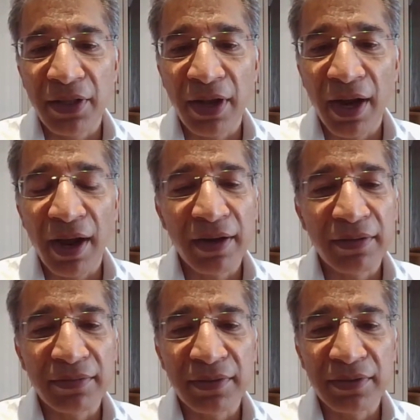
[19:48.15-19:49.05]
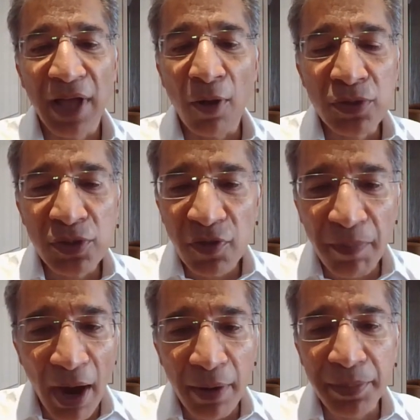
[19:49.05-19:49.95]
There are thousands
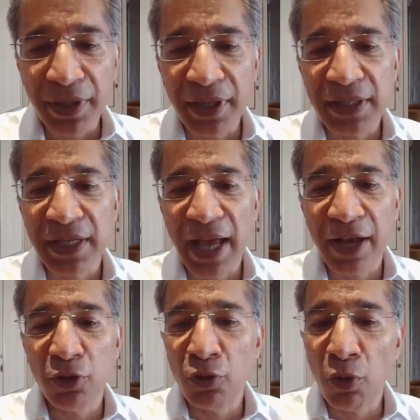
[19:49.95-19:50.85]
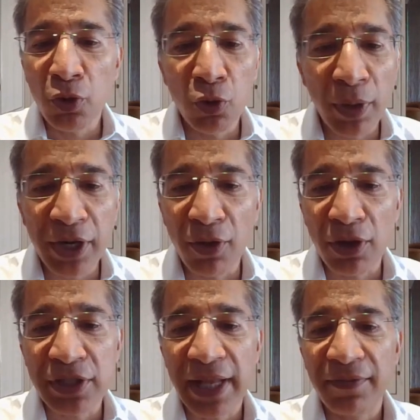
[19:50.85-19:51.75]
of barbers, and you don't do it
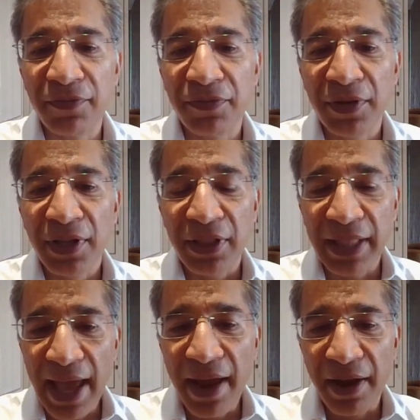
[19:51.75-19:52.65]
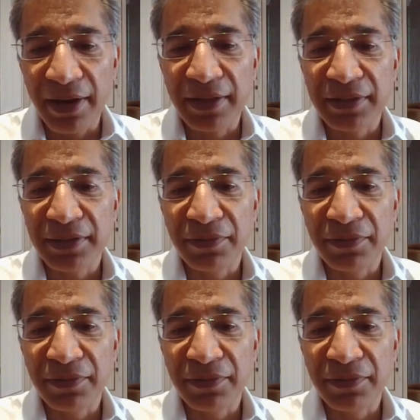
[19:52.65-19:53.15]
yourself there.